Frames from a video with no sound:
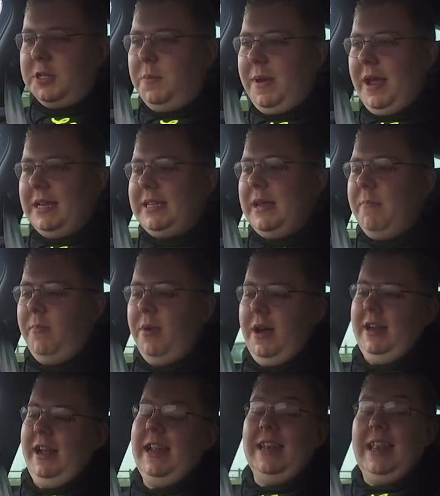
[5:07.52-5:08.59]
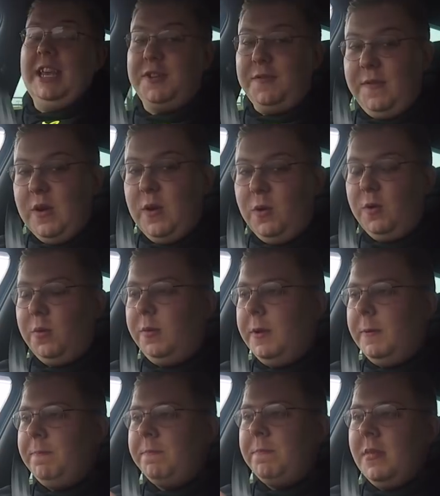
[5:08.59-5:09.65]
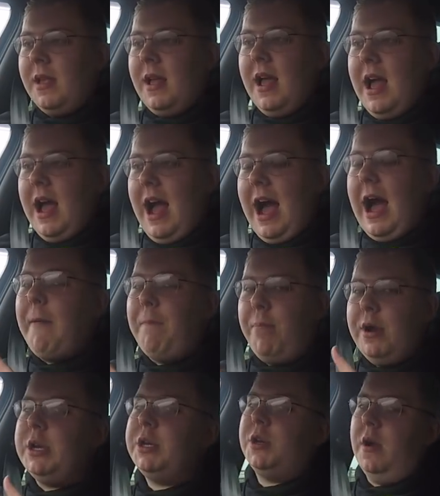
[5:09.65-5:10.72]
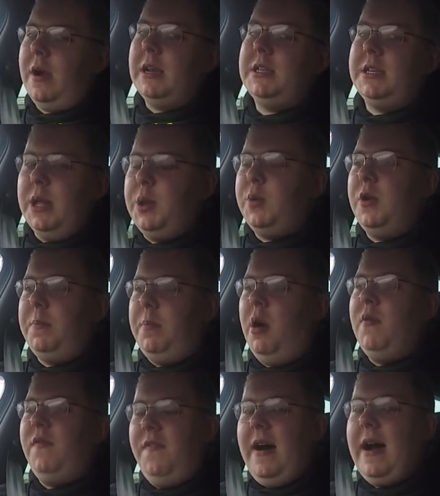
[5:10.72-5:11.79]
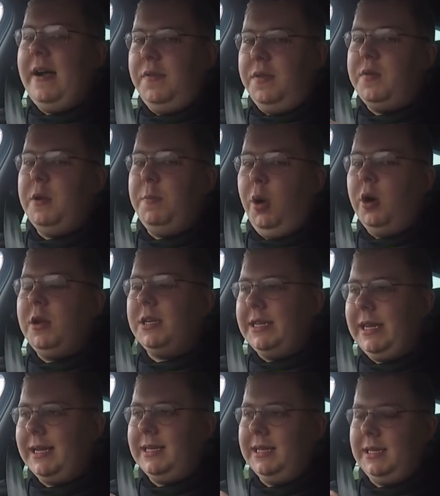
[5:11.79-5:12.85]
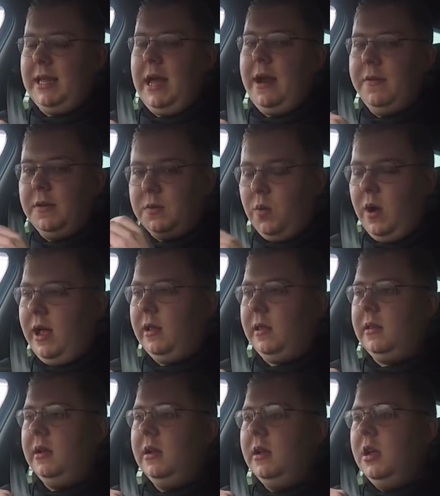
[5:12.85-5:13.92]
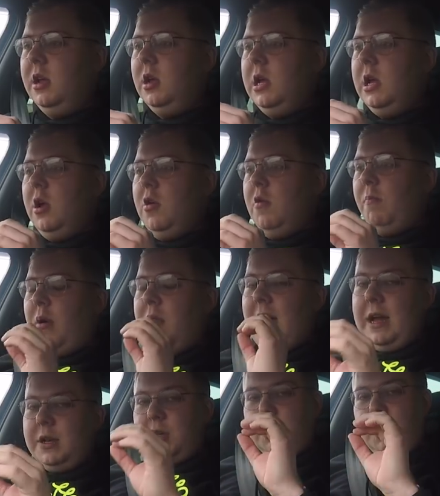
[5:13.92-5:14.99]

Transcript: a bit of timber and I had less fuel, I'm pretty sure I'd see 3.5, 3.6s there as well. But that just